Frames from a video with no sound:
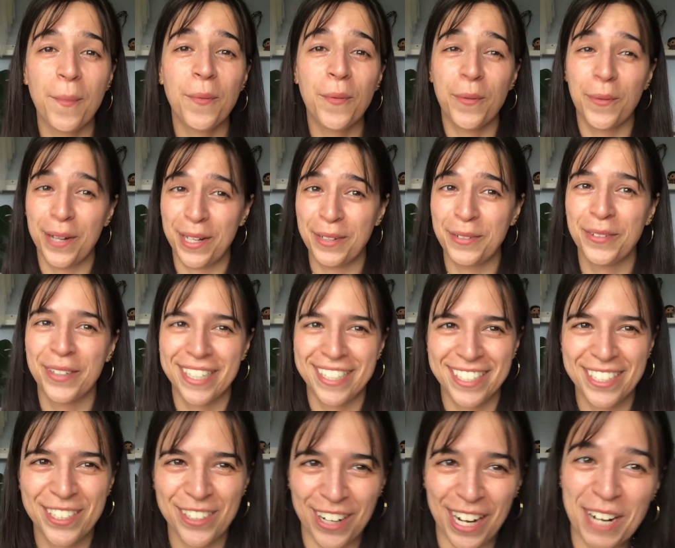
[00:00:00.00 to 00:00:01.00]
really want to
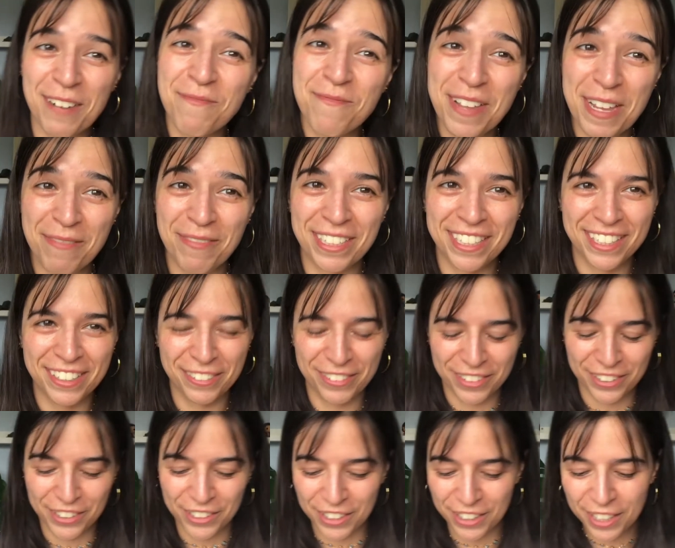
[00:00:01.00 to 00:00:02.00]
try maybe in the
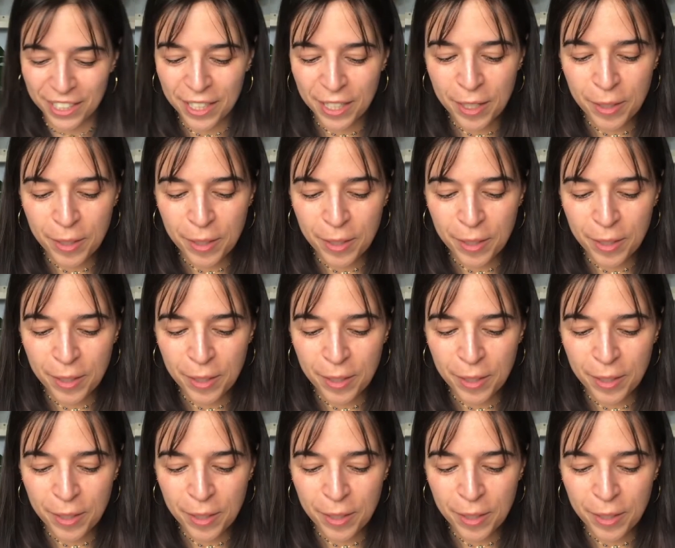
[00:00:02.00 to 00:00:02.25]
future.